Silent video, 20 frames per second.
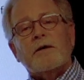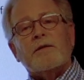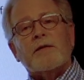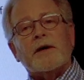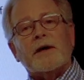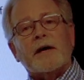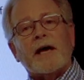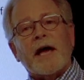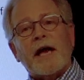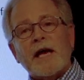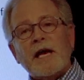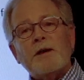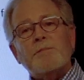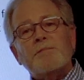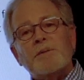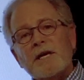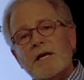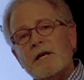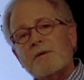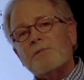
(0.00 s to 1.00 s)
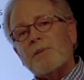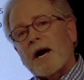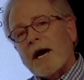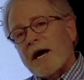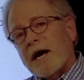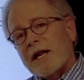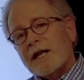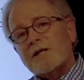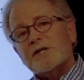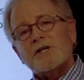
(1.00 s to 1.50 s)
the AP
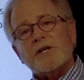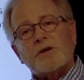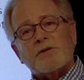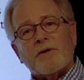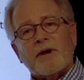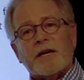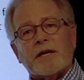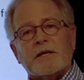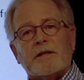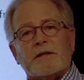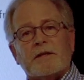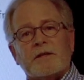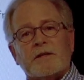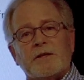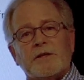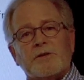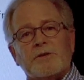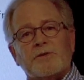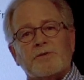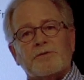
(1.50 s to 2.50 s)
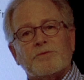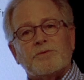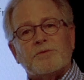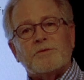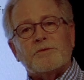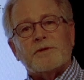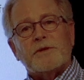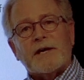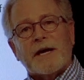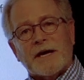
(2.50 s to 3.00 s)
biology credit that you
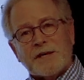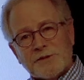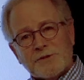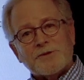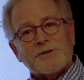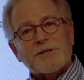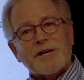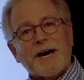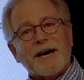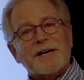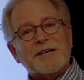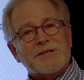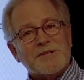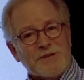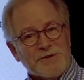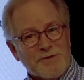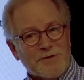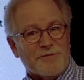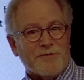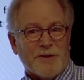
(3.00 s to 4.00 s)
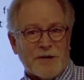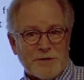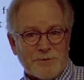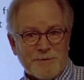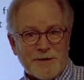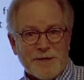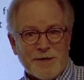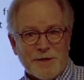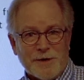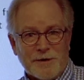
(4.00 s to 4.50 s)
exercised your
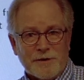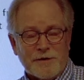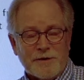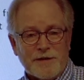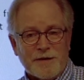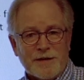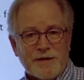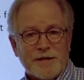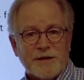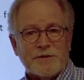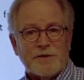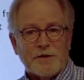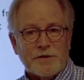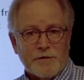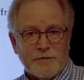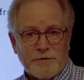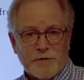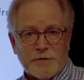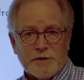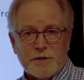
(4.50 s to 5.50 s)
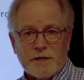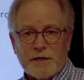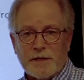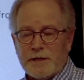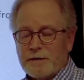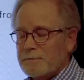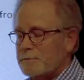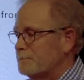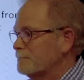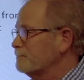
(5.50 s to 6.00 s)
freshman year at the
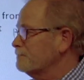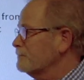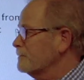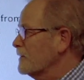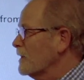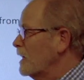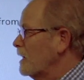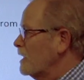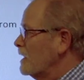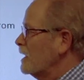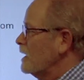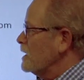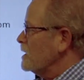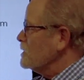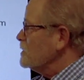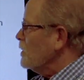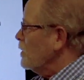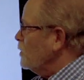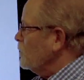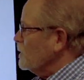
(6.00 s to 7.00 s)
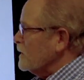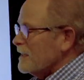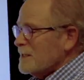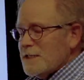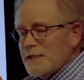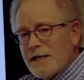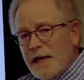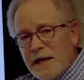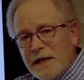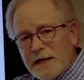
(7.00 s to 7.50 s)
university. So
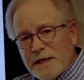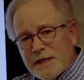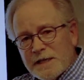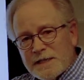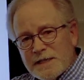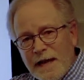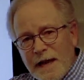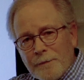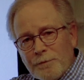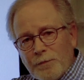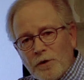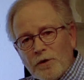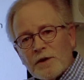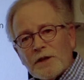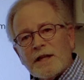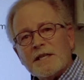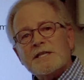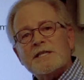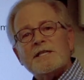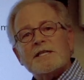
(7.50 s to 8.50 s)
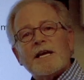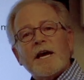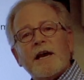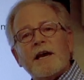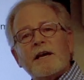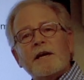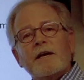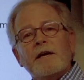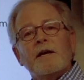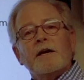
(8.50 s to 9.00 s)
let's take an example. Let's
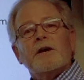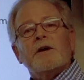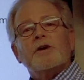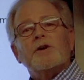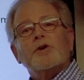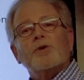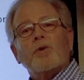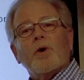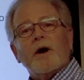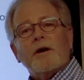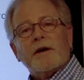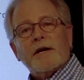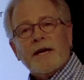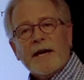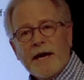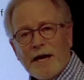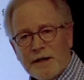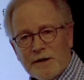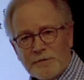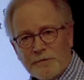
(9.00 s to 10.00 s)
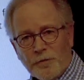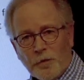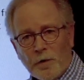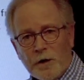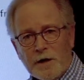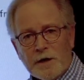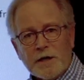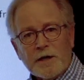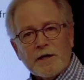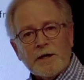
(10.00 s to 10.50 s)
say you are a
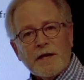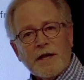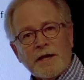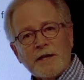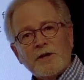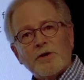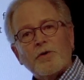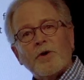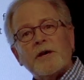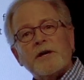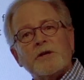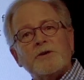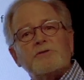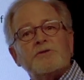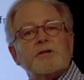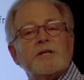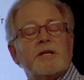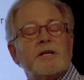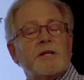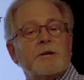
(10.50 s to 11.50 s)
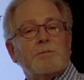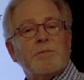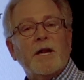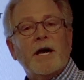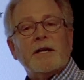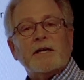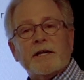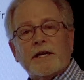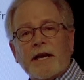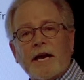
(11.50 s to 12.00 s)
Californian and you're interested in
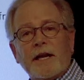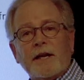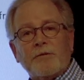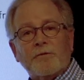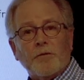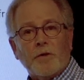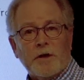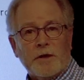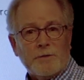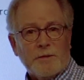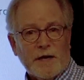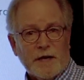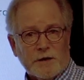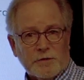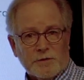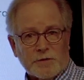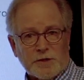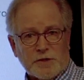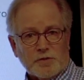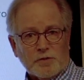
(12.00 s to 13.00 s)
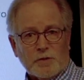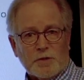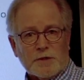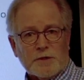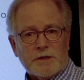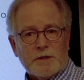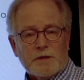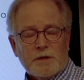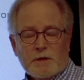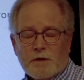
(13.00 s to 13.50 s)
applying to California medical
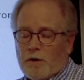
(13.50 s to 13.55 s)
schools,